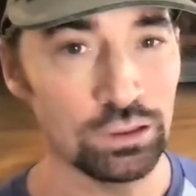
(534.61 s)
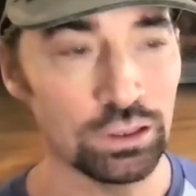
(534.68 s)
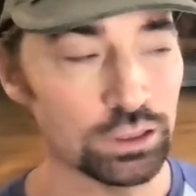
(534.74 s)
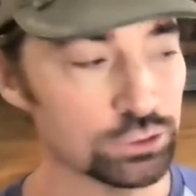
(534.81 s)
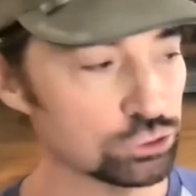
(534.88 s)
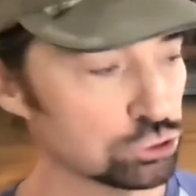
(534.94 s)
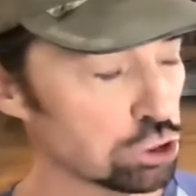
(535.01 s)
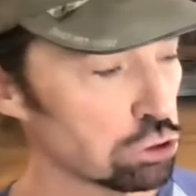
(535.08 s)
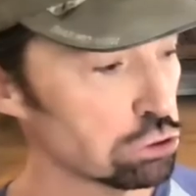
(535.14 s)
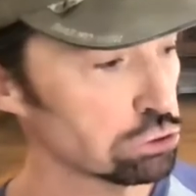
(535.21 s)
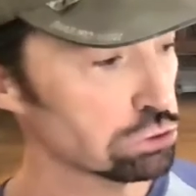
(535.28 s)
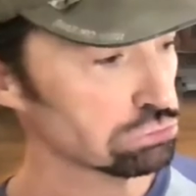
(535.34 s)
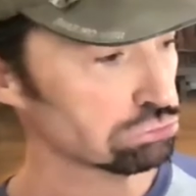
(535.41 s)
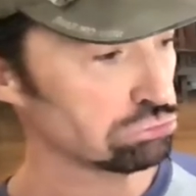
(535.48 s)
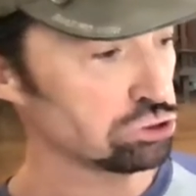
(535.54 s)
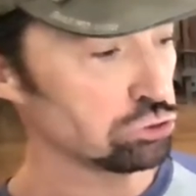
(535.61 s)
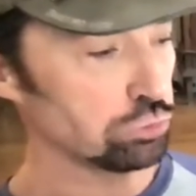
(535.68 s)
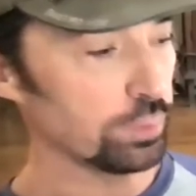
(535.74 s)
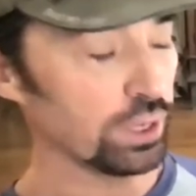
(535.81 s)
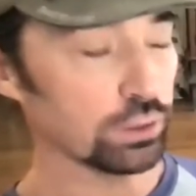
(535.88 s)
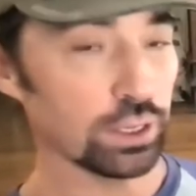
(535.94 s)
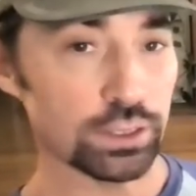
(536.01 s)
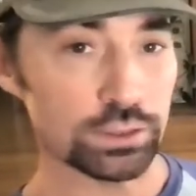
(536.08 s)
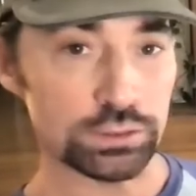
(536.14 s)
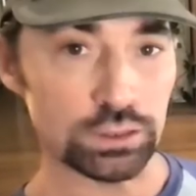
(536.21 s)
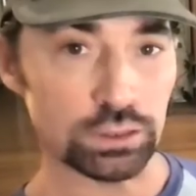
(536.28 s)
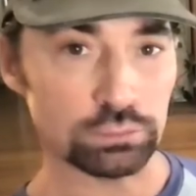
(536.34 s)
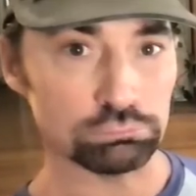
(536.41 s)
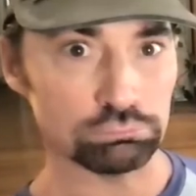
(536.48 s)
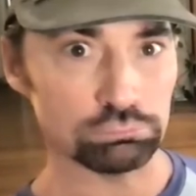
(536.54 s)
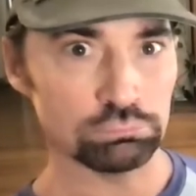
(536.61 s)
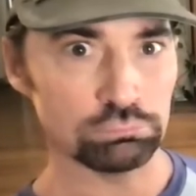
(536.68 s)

It showed two men kissing.